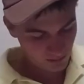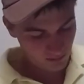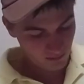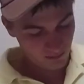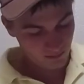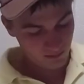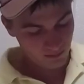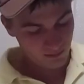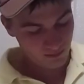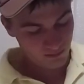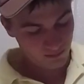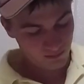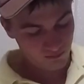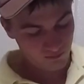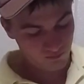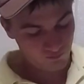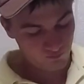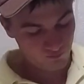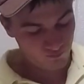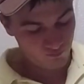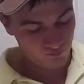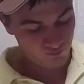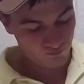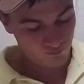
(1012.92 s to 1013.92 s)

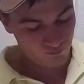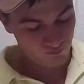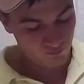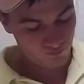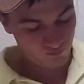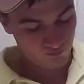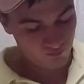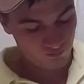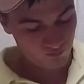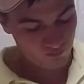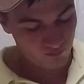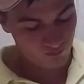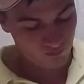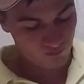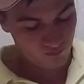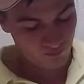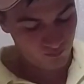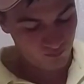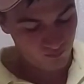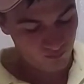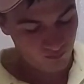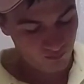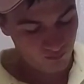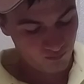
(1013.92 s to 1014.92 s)

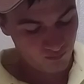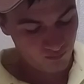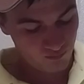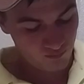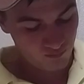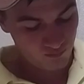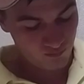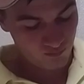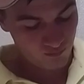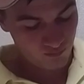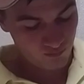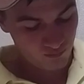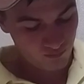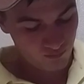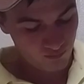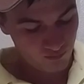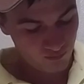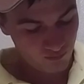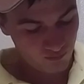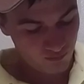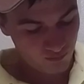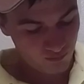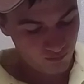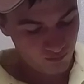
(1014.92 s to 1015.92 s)

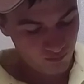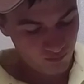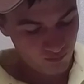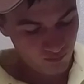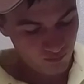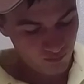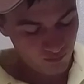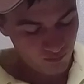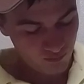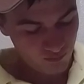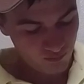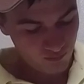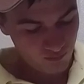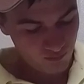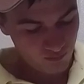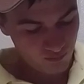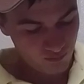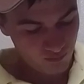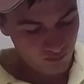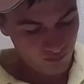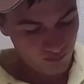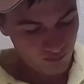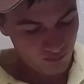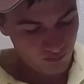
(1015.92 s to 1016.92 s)

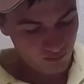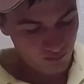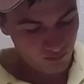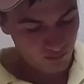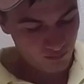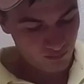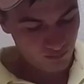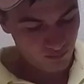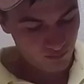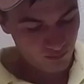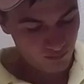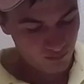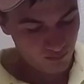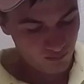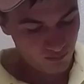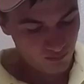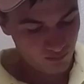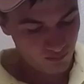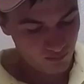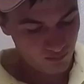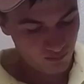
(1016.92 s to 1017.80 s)
(no one is talking)